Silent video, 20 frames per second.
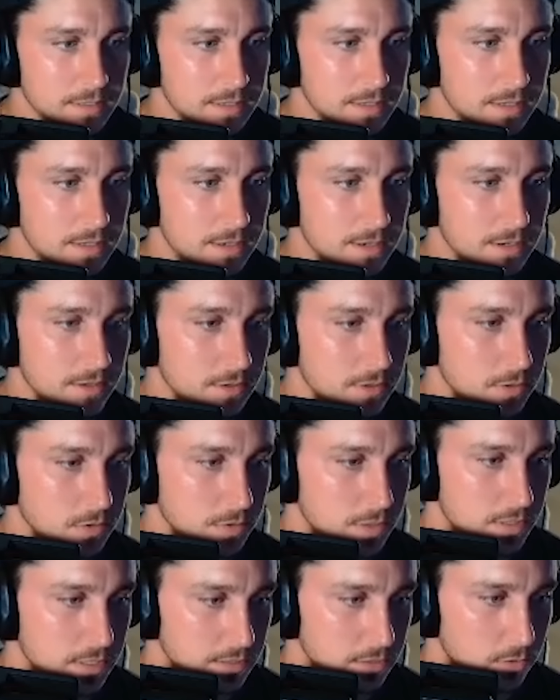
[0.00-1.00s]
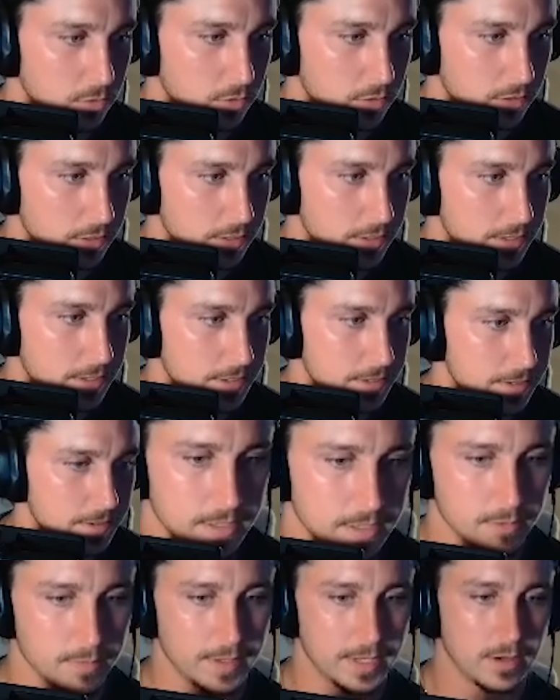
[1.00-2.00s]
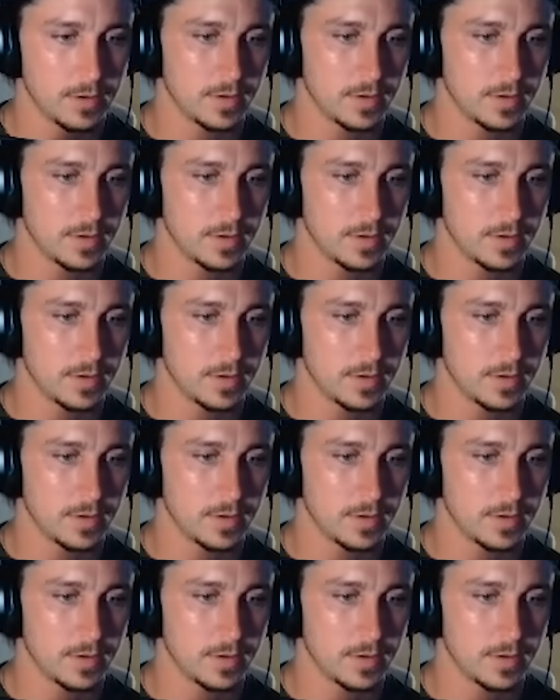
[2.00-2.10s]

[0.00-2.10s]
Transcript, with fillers: Oh, good Lord. Here we go